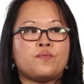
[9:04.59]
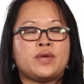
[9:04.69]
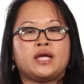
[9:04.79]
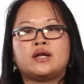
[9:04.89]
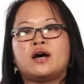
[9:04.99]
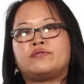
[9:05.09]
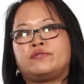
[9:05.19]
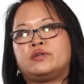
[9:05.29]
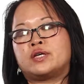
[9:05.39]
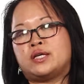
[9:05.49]
may not
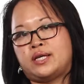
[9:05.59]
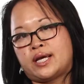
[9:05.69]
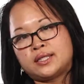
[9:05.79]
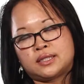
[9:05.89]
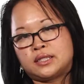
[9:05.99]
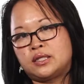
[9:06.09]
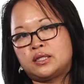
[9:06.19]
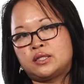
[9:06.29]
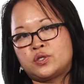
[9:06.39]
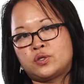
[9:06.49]
feel connected
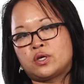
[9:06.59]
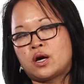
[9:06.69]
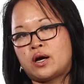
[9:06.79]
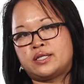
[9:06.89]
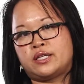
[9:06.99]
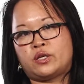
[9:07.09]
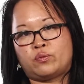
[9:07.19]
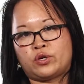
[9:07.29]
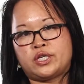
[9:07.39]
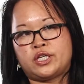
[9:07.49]
to the content that
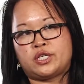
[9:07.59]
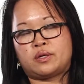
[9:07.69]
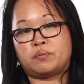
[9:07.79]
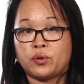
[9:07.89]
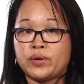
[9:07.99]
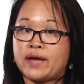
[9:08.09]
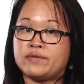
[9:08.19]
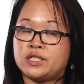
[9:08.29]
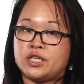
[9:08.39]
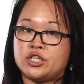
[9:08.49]
we're teaching, but we have
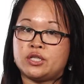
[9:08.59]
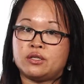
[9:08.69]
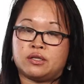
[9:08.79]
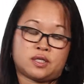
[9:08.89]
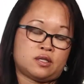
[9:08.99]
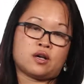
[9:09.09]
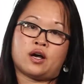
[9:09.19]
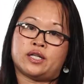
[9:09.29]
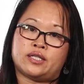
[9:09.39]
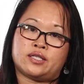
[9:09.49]
to teach it. It's in the
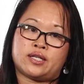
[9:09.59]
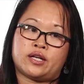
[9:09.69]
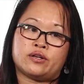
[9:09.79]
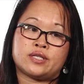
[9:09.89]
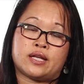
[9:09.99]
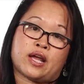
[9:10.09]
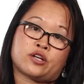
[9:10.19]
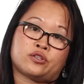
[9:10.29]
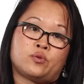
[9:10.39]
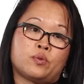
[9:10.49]
content standards, and
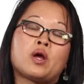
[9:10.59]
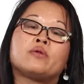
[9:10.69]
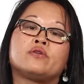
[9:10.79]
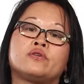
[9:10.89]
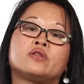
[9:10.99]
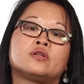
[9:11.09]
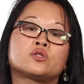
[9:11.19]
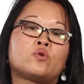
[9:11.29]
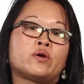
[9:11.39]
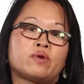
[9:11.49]
actually we probably feel that it's
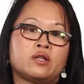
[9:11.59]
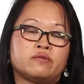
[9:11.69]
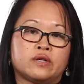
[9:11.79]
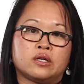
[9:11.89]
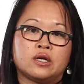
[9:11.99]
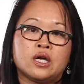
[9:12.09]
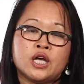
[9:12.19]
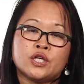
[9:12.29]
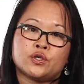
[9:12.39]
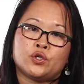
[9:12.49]
quite relevant.
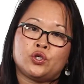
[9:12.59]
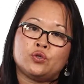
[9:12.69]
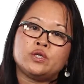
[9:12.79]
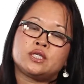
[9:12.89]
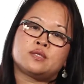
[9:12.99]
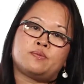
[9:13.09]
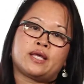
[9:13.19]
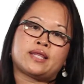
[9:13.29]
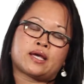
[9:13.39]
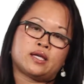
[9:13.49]
So you need to
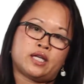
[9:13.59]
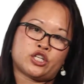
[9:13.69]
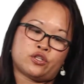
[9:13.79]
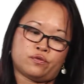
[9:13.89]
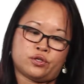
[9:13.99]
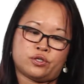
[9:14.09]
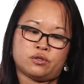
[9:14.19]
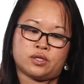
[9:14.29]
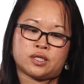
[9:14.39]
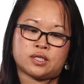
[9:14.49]
make that connection for
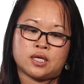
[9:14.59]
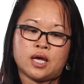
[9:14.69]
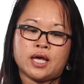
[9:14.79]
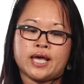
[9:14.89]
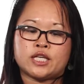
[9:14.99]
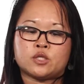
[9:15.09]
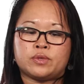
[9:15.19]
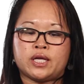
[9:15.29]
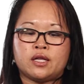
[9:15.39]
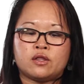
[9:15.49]
students.
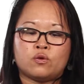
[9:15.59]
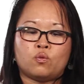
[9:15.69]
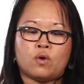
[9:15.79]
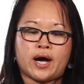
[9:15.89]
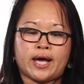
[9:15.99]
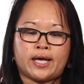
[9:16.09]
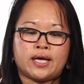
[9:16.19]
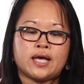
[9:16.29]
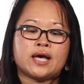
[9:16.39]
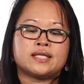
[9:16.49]
Explaining the why,
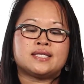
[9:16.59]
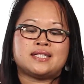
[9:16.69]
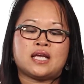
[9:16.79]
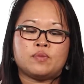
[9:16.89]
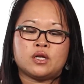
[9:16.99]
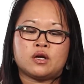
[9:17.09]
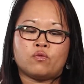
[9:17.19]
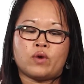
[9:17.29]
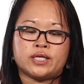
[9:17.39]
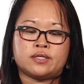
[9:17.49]
a statement of
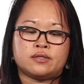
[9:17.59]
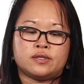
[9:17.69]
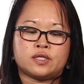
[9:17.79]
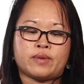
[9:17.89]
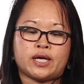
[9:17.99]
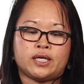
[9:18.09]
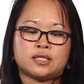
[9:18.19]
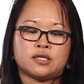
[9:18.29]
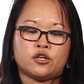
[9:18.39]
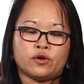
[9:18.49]
why students might need
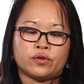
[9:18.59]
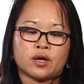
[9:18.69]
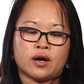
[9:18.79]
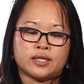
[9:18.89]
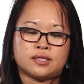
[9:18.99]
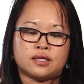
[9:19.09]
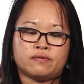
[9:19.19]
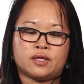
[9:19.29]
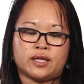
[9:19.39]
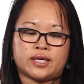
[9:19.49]
to know the content
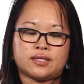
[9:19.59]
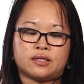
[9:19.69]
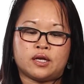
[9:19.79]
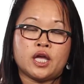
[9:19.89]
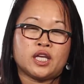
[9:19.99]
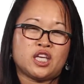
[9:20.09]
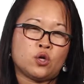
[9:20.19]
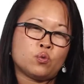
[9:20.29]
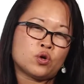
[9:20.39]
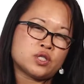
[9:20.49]
of the lesson.
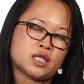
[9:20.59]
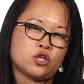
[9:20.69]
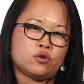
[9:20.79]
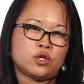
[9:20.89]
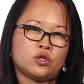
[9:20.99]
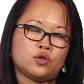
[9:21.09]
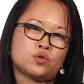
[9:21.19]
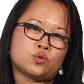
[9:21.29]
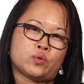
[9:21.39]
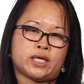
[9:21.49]
Key words that you can
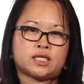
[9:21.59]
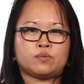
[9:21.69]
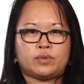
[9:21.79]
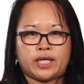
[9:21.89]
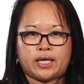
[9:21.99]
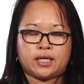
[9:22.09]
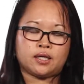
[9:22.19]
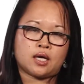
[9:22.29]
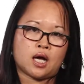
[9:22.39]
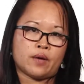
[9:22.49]
use when
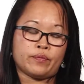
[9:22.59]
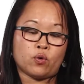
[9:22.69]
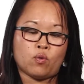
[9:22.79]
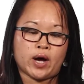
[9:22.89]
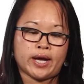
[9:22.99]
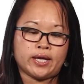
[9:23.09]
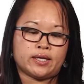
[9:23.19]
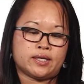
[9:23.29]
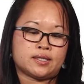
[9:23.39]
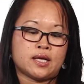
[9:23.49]
explaining the why
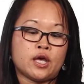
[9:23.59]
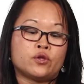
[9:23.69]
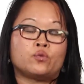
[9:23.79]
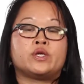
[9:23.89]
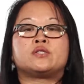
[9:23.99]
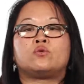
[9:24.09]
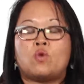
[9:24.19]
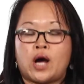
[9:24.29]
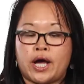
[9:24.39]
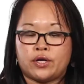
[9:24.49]
is the reason
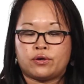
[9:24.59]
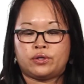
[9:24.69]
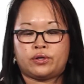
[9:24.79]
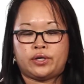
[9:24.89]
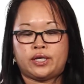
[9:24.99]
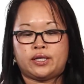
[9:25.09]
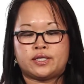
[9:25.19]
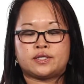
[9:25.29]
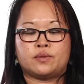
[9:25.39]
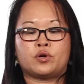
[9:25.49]
why you're learning
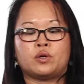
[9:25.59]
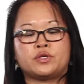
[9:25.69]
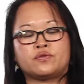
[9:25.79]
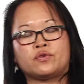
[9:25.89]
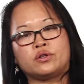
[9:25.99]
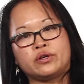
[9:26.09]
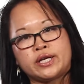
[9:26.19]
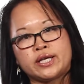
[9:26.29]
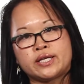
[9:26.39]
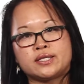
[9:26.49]
this, the purpose for
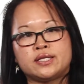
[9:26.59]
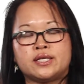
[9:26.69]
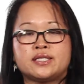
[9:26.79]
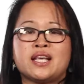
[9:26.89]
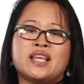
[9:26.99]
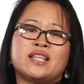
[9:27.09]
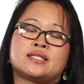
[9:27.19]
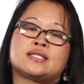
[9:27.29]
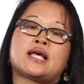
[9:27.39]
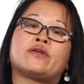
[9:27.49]
learning is this
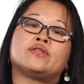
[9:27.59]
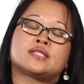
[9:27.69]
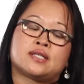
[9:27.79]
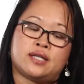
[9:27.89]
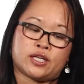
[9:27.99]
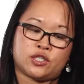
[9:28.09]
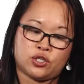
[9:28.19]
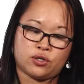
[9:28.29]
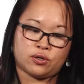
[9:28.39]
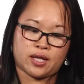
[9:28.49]
is how this connects
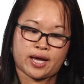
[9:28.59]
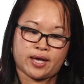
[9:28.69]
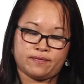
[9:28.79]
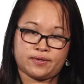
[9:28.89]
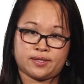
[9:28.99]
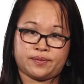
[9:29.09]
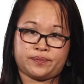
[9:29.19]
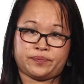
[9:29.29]
to your lives.